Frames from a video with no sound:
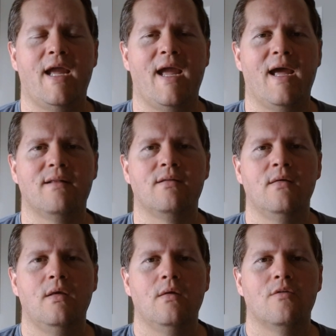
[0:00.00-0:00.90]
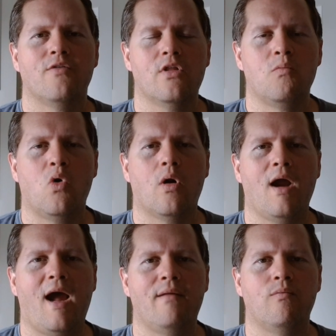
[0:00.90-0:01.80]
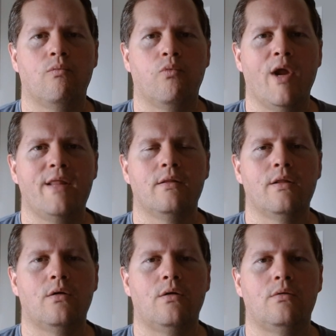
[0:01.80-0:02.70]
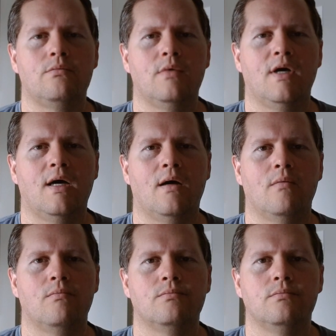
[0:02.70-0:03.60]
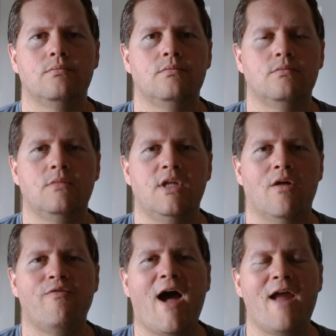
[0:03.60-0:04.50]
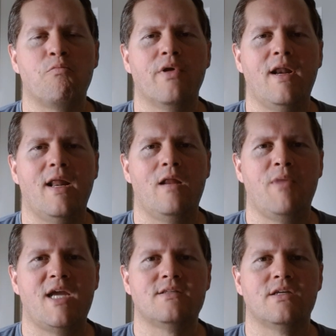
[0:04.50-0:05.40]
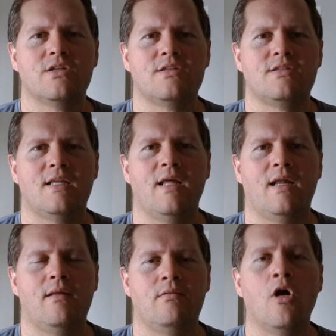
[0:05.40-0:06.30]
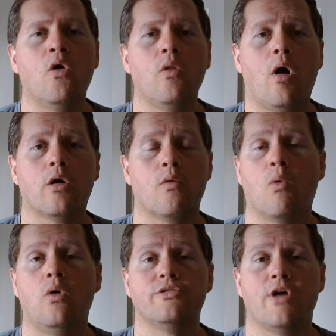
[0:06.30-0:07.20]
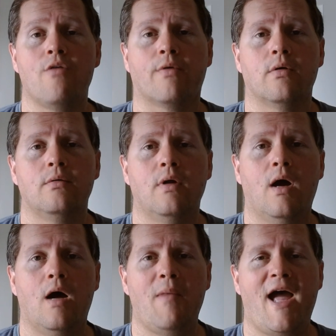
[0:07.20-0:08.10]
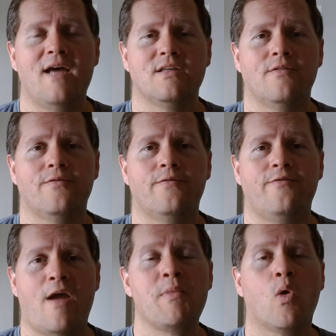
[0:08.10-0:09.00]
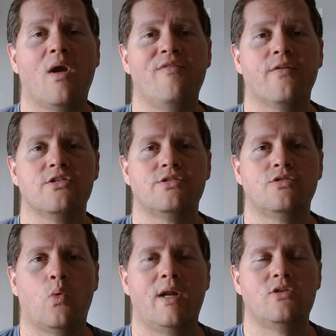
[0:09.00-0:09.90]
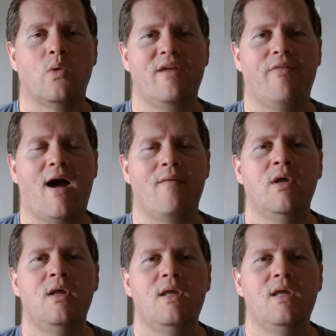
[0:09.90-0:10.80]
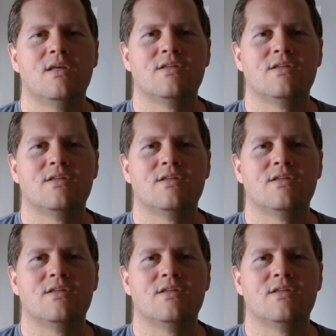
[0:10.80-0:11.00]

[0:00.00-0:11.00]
And furthermore, I read the little fine print, and it basically just said that it no longer rolls over as of February 1st, 2025.